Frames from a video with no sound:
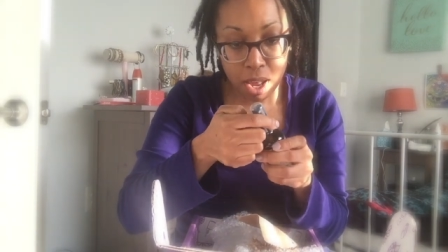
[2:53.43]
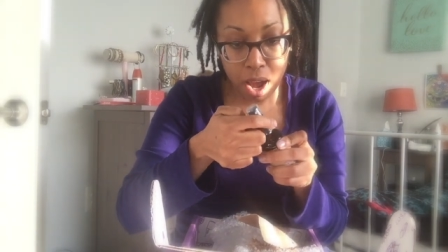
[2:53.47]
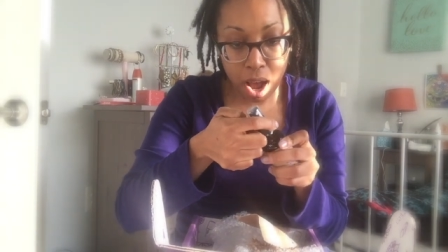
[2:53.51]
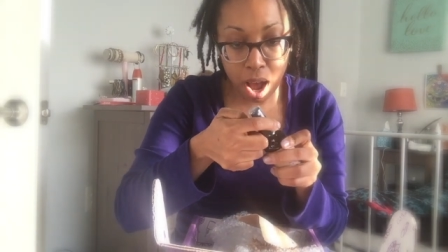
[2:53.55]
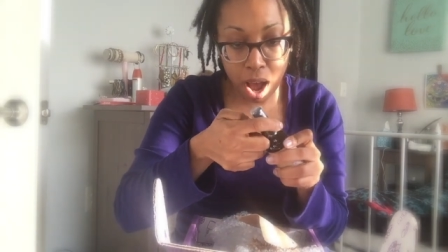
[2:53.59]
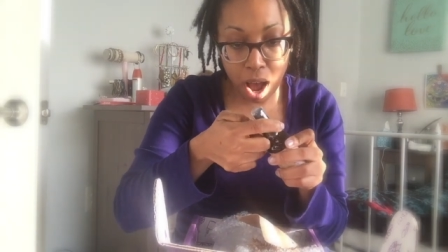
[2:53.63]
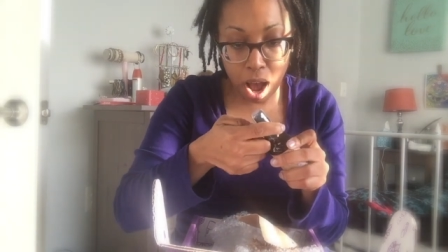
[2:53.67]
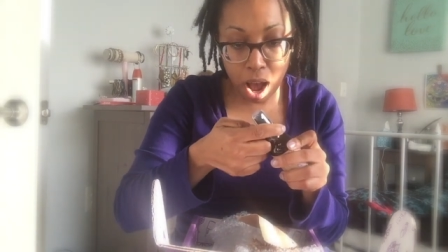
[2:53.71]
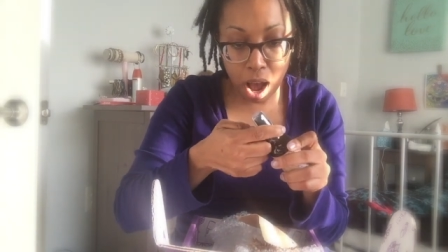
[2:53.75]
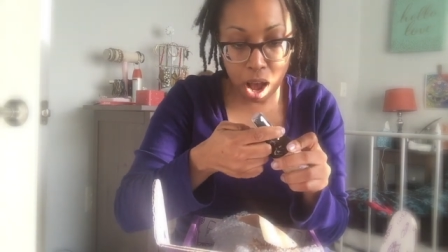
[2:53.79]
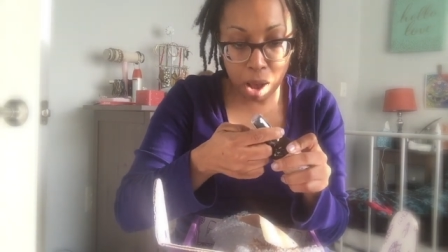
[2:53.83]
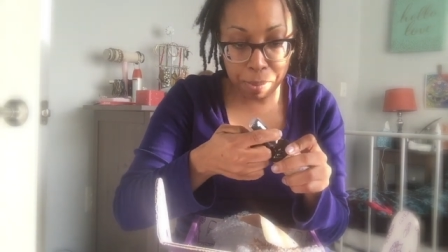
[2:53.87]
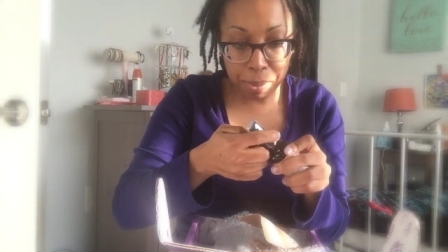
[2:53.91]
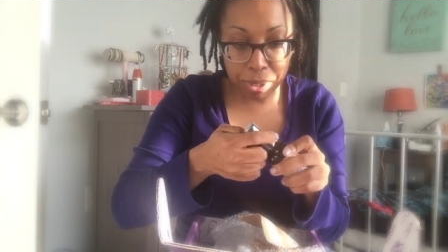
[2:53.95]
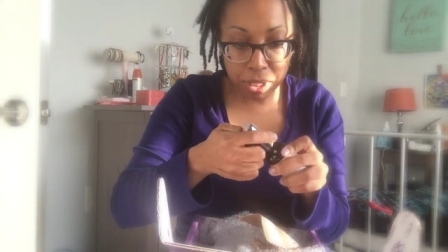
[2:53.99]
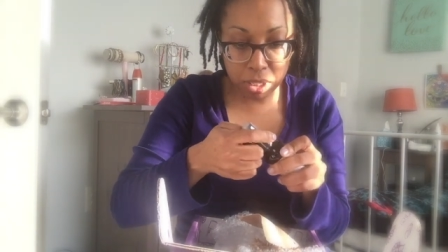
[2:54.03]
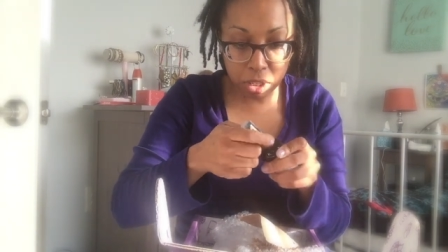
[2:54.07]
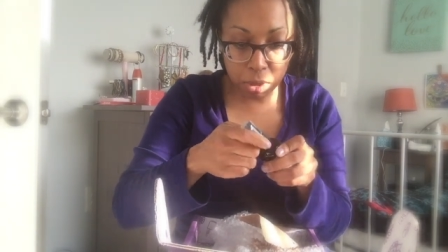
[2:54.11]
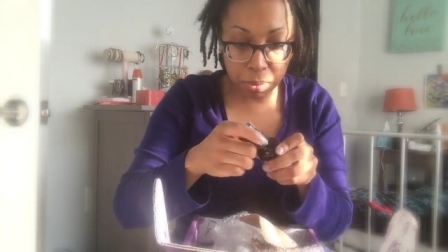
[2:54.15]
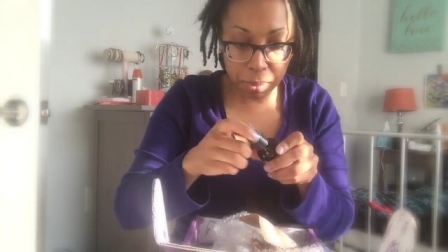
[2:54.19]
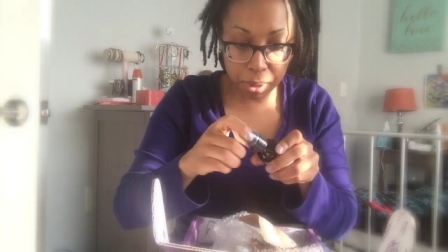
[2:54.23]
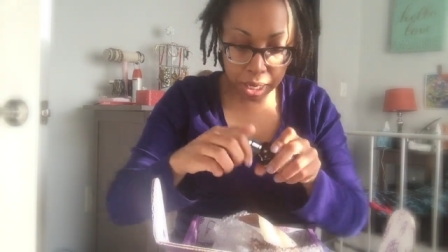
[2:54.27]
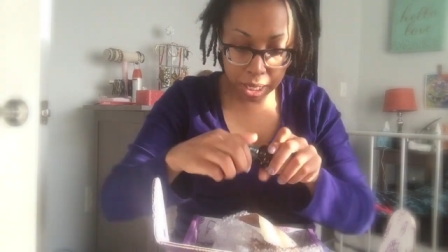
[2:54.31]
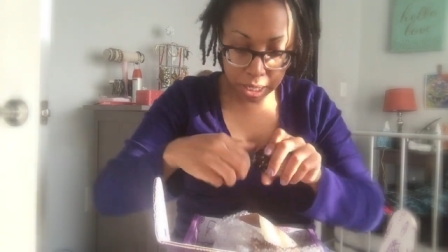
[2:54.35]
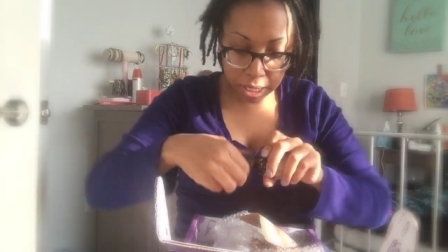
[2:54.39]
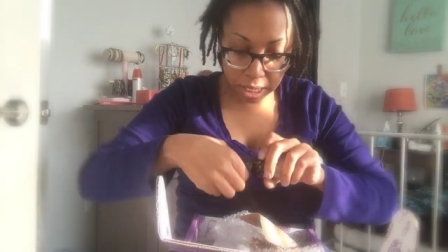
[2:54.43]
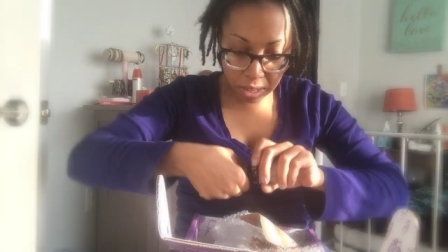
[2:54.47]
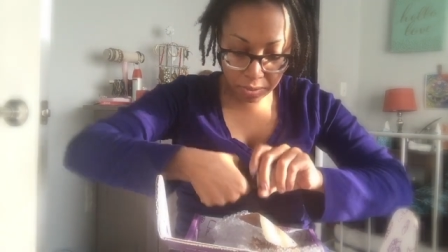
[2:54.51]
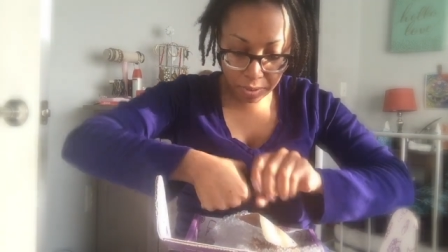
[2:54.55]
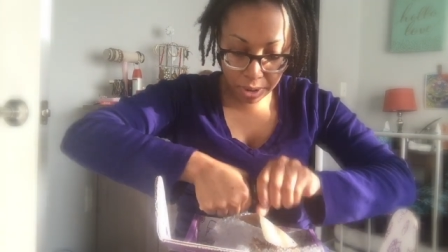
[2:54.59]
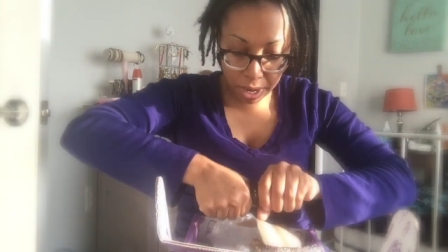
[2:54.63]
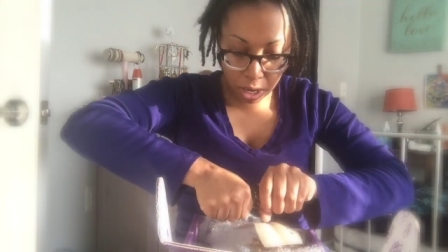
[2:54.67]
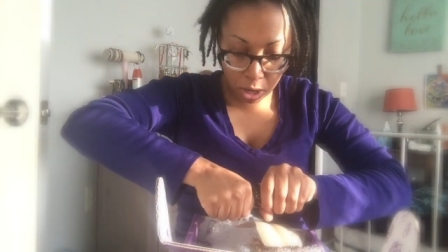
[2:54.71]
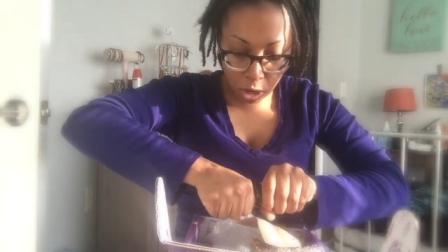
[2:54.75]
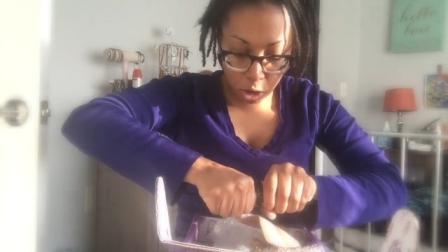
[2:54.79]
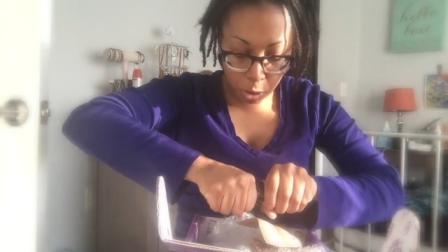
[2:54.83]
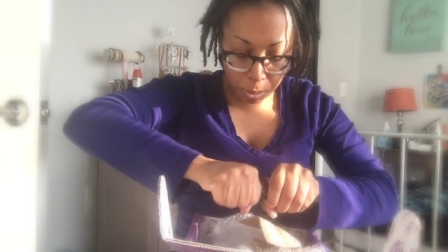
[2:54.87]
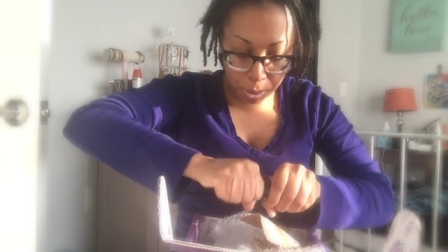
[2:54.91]
And so I'm going to see if
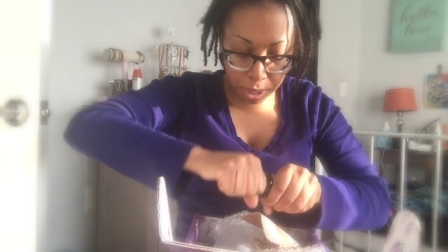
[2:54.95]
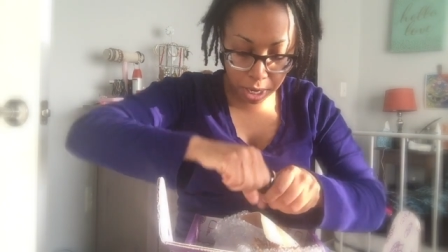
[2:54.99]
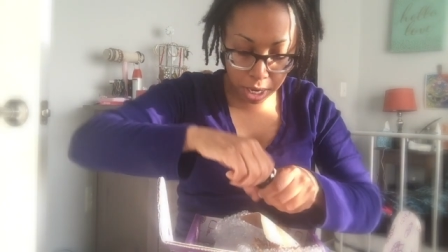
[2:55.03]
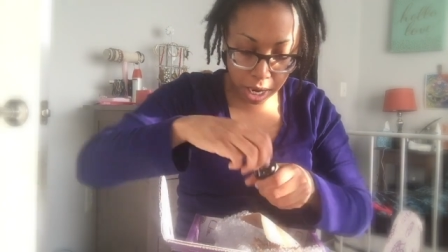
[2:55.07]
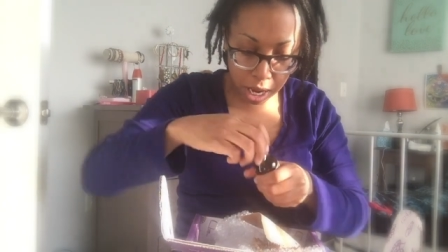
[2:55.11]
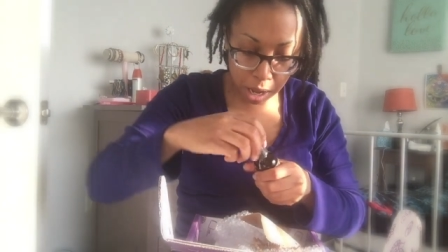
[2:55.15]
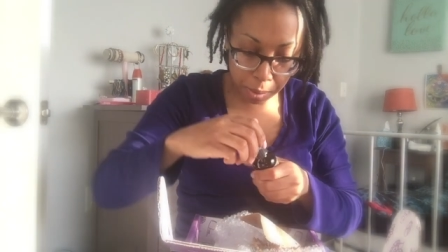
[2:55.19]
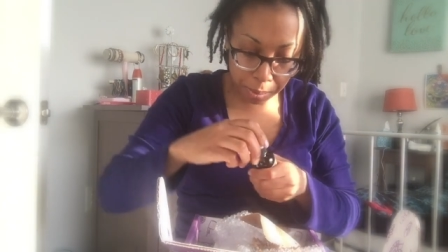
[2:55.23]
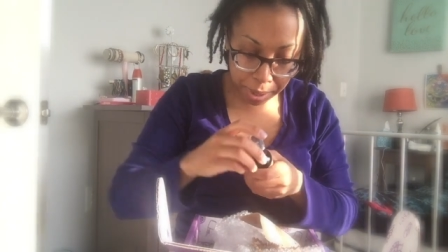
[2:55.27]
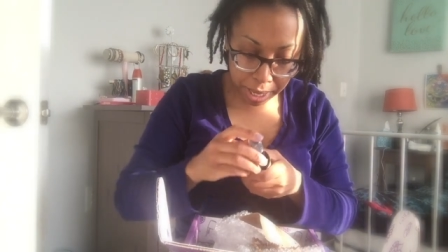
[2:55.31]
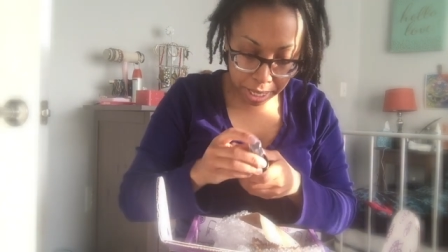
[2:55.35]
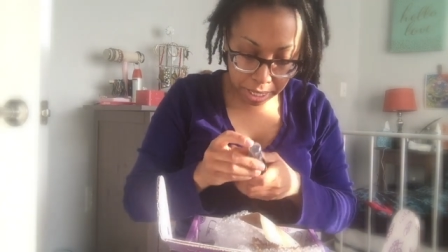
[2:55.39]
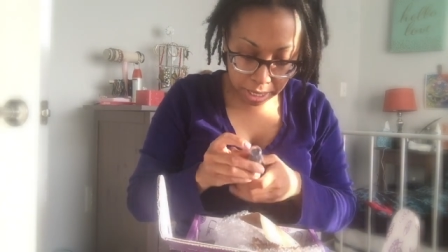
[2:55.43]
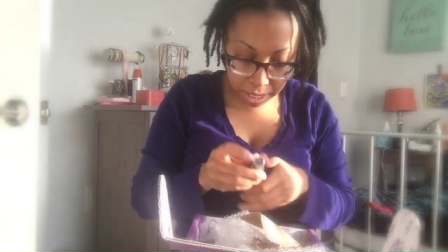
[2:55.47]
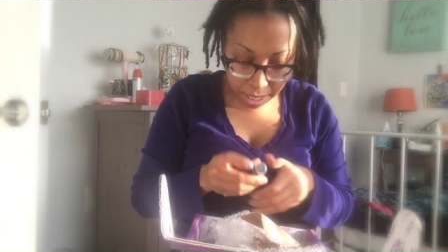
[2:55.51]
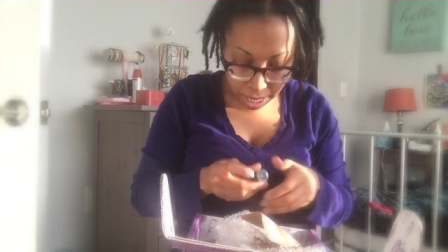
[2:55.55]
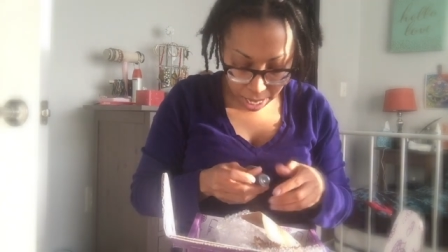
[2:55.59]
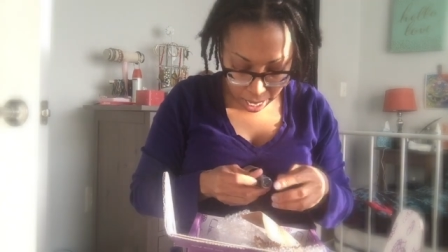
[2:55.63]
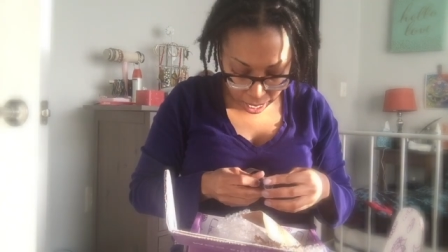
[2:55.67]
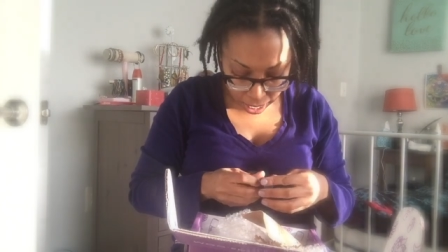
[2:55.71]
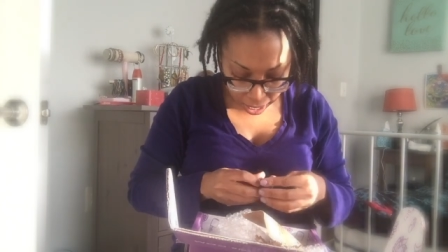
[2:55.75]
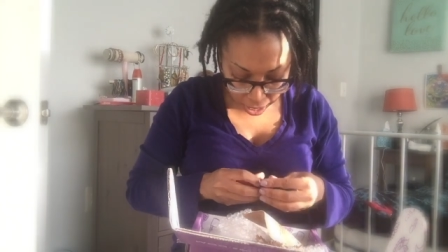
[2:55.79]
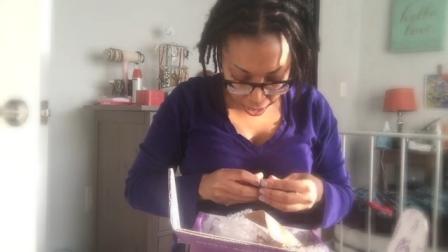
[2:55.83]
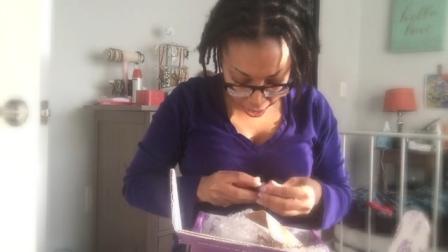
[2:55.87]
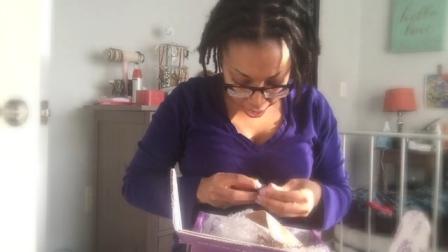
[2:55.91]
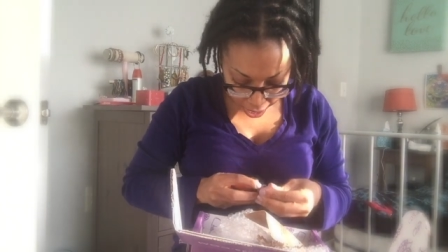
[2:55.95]
I can open it up and take